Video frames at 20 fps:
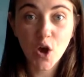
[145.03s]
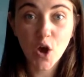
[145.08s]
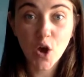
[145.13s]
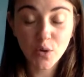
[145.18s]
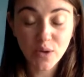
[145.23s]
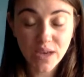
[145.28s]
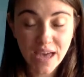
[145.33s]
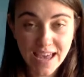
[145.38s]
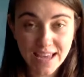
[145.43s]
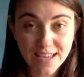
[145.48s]

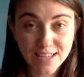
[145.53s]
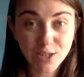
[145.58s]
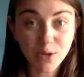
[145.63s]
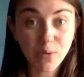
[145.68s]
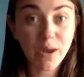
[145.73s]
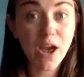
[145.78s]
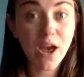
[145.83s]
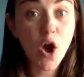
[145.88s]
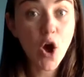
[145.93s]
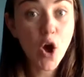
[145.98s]
Okay, so
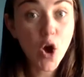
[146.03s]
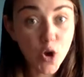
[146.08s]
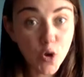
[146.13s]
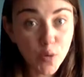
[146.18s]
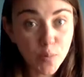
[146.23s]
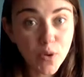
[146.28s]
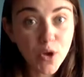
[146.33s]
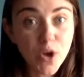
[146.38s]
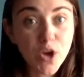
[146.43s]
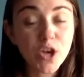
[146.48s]
I
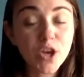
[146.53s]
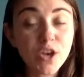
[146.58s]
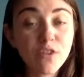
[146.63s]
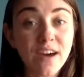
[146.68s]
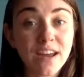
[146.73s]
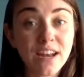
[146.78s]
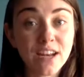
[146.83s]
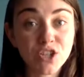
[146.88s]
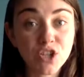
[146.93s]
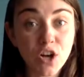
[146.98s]
hope you've
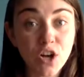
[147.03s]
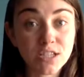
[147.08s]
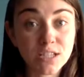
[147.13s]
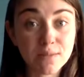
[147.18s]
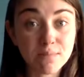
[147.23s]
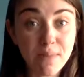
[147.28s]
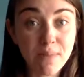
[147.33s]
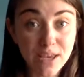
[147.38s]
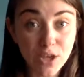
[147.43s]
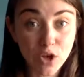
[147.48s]
had a chance
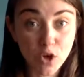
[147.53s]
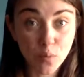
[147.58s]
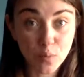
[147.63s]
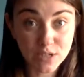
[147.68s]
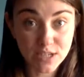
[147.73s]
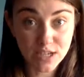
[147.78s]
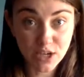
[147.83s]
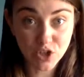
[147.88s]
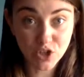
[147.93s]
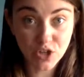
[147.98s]
to make your
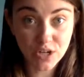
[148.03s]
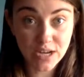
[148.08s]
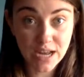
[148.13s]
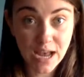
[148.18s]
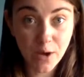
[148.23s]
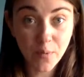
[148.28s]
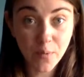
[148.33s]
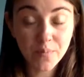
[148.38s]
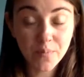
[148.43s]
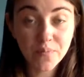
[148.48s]
prediction
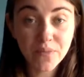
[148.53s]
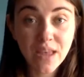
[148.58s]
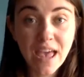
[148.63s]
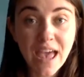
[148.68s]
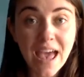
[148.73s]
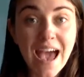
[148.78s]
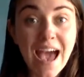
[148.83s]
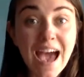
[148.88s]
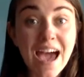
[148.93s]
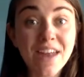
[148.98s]
now.
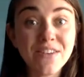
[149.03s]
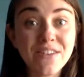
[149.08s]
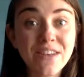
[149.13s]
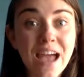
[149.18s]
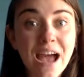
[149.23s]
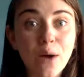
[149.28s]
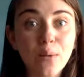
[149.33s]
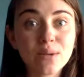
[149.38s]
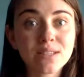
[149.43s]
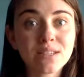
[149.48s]
And
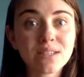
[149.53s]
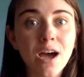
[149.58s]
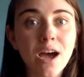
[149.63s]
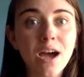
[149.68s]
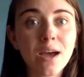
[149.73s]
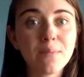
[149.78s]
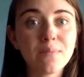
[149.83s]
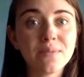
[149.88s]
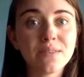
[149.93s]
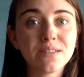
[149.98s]
now it's
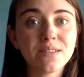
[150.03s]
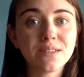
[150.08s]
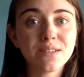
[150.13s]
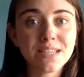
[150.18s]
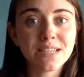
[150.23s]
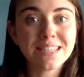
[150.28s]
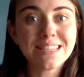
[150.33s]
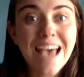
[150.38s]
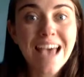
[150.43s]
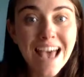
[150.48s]
time
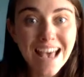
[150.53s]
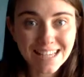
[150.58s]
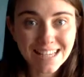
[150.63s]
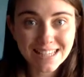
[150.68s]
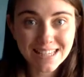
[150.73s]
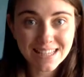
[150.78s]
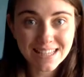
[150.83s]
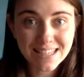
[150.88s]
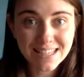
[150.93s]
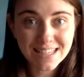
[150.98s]
to
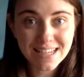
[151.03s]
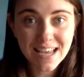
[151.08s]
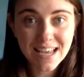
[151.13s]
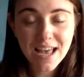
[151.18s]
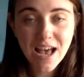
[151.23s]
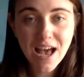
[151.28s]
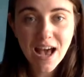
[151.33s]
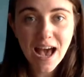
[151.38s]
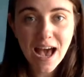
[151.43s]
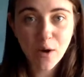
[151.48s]
test
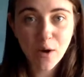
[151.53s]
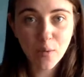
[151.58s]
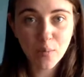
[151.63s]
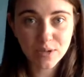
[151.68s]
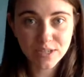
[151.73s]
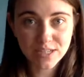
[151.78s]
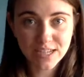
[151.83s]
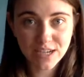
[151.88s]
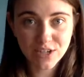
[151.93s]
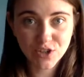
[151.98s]
our
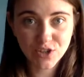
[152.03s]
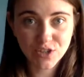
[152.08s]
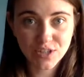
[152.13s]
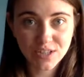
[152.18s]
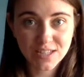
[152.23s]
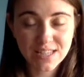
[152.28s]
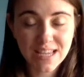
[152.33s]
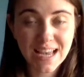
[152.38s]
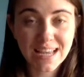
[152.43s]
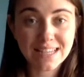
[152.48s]

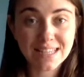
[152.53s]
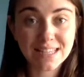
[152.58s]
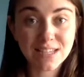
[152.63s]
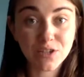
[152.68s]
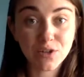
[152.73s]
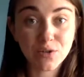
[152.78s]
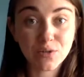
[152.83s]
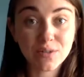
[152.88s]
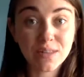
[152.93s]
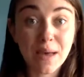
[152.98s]
predictions and
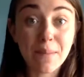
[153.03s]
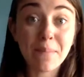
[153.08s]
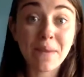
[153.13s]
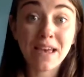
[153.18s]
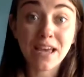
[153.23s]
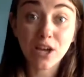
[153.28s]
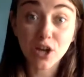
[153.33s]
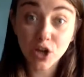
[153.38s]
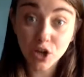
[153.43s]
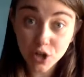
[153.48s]
to then
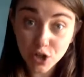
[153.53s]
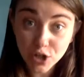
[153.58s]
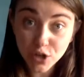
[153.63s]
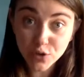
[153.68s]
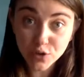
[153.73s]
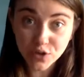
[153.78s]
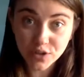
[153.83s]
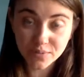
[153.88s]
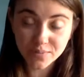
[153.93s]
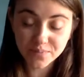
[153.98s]
make a
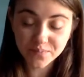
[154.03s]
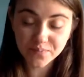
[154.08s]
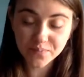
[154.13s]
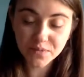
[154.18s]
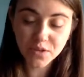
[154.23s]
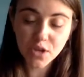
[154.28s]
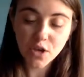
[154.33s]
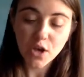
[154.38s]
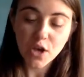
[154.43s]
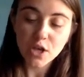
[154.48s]
conclusion.
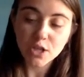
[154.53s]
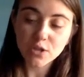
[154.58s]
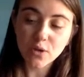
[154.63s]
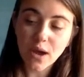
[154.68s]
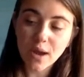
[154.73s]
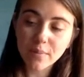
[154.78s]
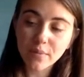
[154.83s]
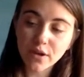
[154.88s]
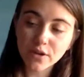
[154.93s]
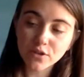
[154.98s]
So
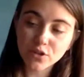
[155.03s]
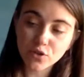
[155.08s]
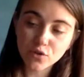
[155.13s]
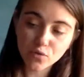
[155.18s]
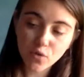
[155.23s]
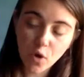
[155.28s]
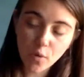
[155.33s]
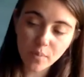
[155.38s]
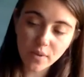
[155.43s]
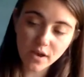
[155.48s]
I'm going to
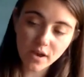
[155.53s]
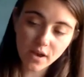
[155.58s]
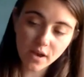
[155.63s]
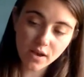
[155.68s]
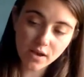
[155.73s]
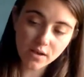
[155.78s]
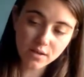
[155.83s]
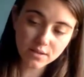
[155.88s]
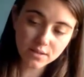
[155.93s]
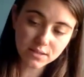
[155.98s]
drop
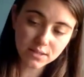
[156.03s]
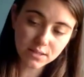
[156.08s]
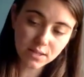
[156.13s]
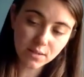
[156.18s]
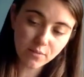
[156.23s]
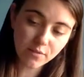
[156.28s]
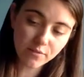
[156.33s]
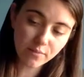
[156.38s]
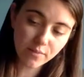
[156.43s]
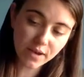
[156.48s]

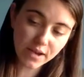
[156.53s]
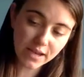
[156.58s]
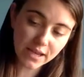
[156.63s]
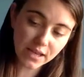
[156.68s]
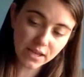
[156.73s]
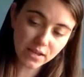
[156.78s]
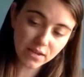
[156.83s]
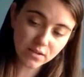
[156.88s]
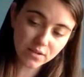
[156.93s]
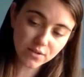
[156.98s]
some of
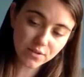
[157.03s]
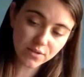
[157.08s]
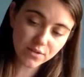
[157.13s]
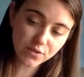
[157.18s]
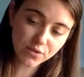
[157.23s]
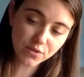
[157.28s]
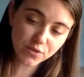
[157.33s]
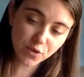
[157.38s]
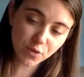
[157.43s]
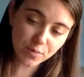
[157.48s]
my
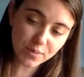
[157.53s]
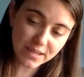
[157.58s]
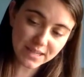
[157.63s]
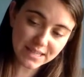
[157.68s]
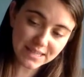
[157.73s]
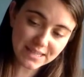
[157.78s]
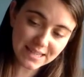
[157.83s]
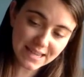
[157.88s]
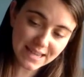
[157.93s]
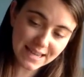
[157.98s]

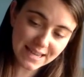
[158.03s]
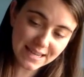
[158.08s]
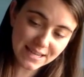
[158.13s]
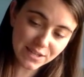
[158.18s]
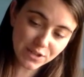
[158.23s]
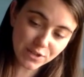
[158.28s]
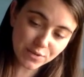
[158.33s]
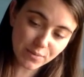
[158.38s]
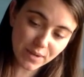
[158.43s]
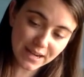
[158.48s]
droplets
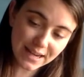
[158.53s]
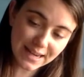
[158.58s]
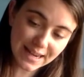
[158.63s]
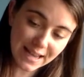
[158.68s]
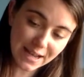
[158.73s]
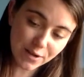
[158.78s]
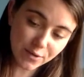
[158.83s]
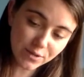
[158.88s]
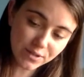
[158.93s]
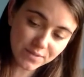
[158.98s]
into my
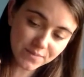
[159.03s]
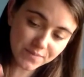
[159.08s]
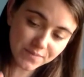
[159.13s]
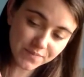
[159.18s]
cloud.